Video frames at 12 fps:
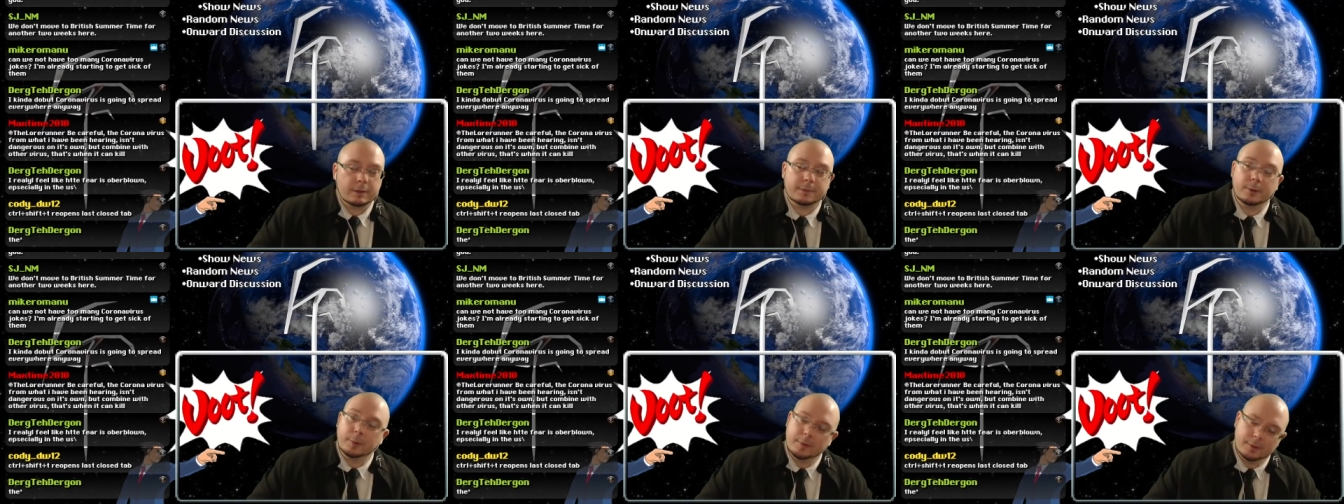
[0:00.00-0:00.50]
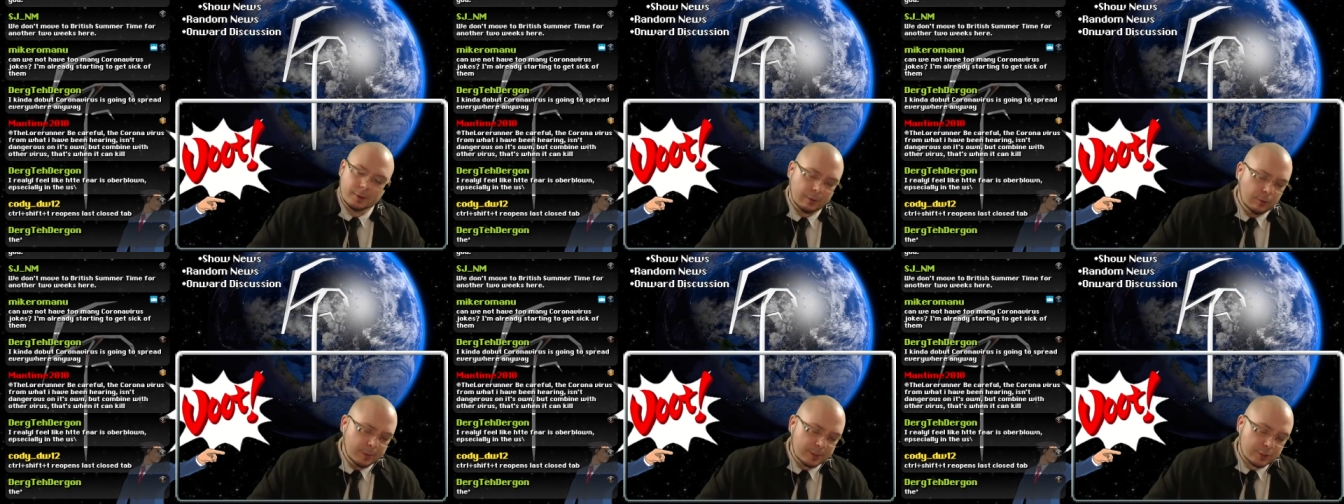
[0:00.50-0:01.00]

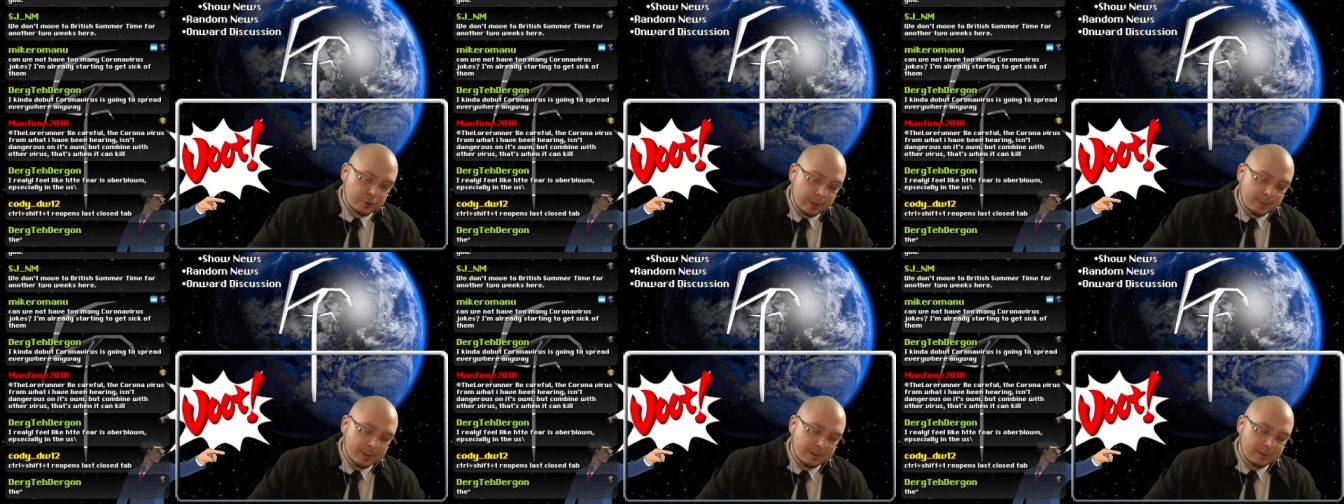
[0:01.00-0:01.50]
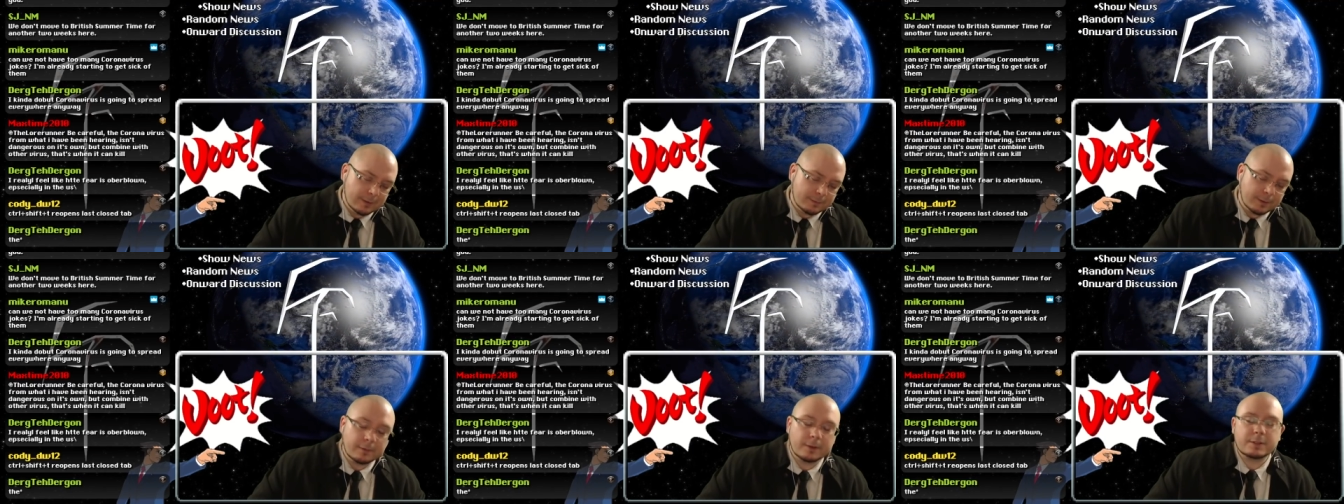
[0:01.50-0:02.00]
We'll be streaming
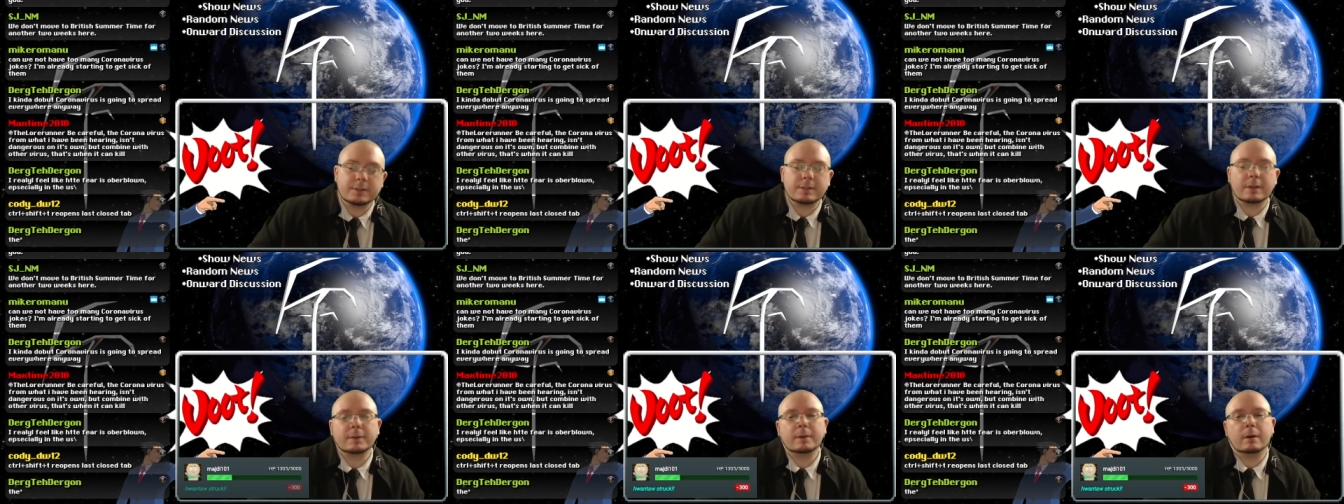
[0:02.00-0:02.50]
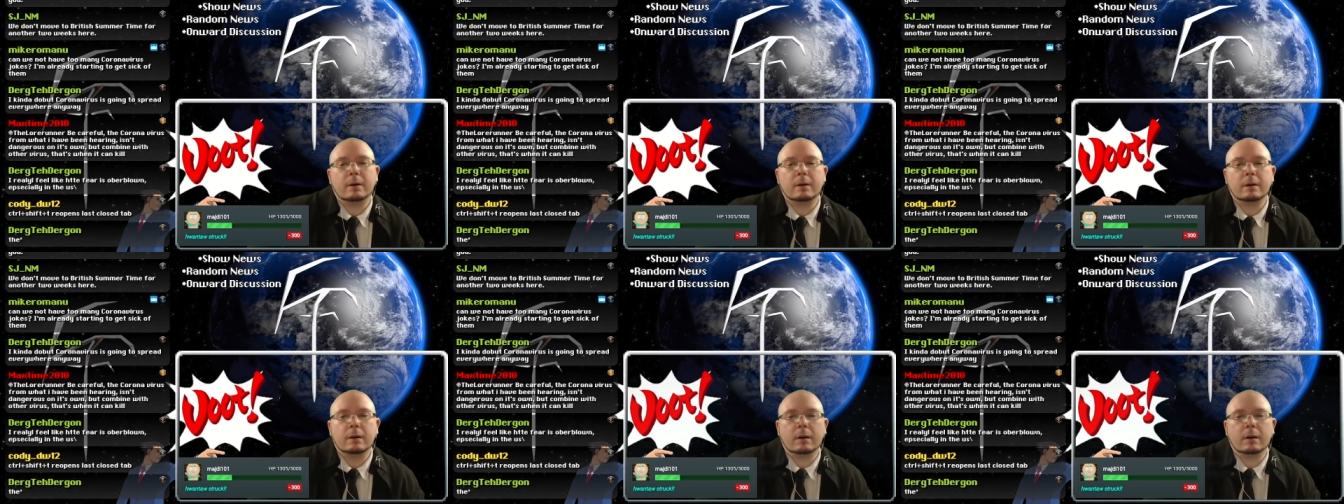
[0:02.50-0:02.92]
Final Fantasy VII R